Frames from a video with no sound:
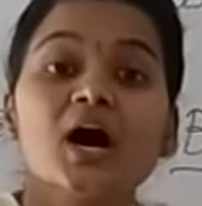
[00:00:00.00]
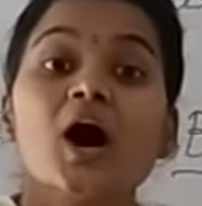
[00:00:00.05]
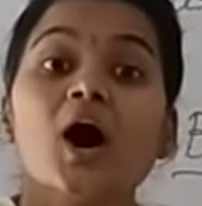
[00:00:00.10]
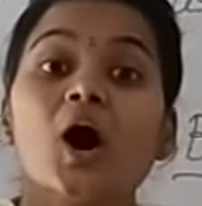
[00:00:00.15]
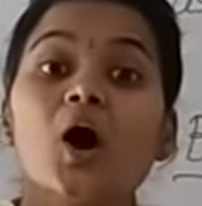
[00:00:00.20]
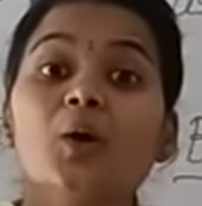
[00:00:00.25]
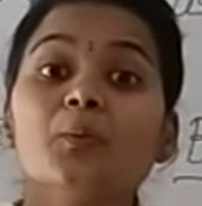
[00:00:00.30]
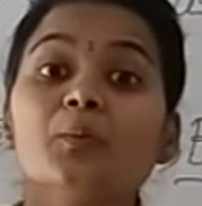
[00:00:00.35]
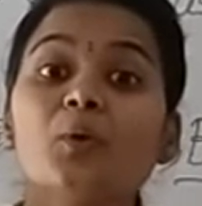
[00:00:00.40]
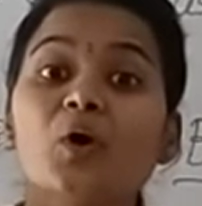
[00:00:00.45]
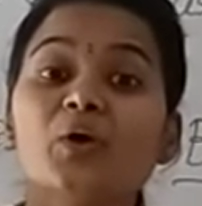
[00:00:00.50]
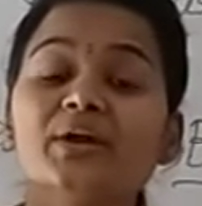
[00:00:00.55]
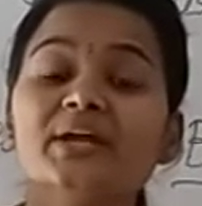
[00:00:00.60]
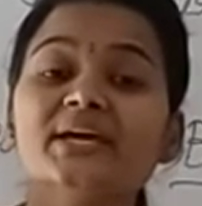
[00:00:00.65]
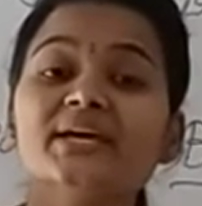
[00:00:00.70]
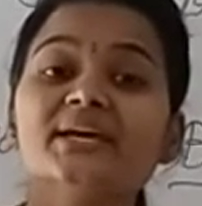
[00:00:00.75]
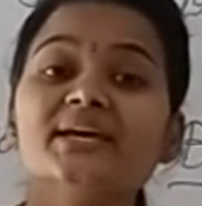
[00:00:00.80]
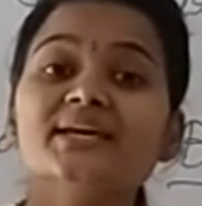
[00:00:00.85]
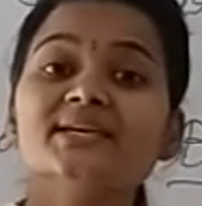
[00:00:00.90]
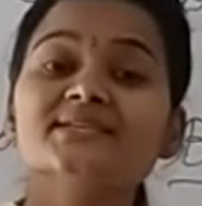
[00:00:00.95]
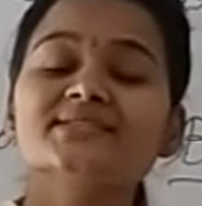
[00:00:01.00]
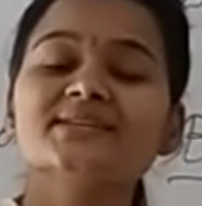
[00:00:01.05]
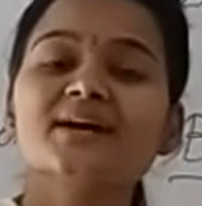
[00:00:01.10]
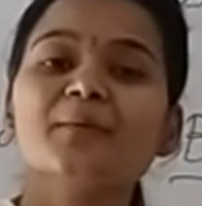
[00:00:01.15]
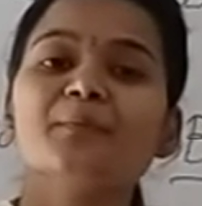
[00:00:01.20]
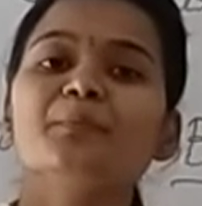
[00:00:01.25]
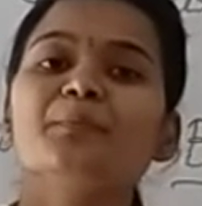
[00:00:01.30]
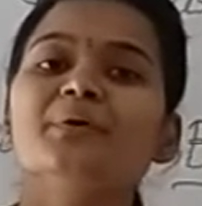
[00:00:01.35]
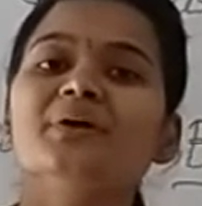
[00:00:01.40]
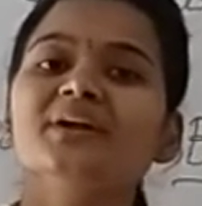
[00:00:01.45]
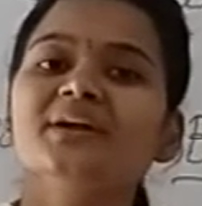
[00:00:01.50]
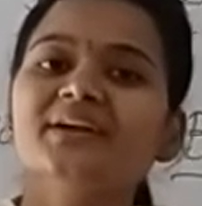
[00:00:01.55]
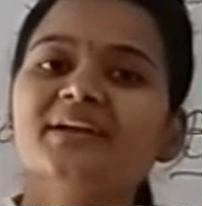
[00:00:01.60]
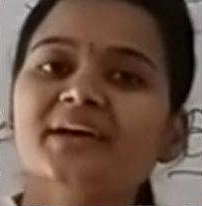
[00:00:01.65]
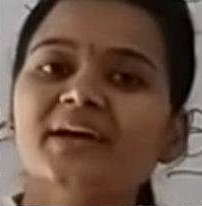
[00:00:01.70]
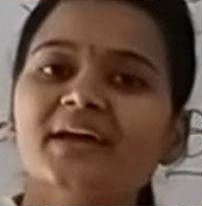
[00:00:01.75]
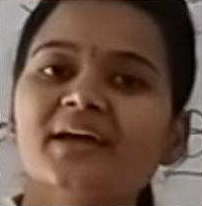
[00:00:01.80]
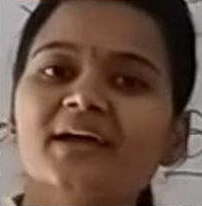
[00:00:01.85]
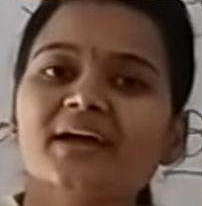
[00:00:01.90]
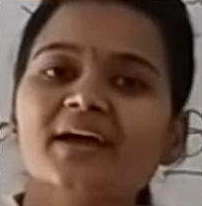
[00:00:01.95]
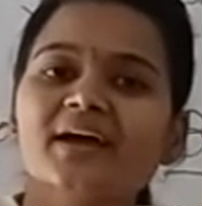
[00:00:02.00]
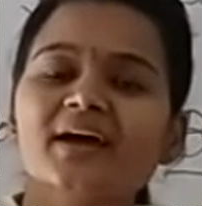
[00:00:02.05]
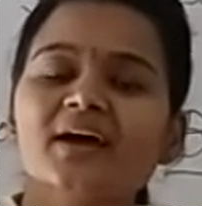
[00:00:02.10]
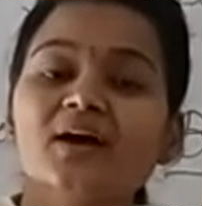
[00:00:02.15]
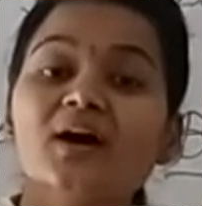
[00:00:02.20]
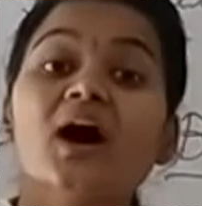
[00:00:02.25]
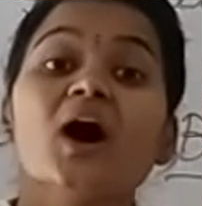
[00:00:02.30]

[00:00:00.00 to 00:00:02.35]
Our body is a building.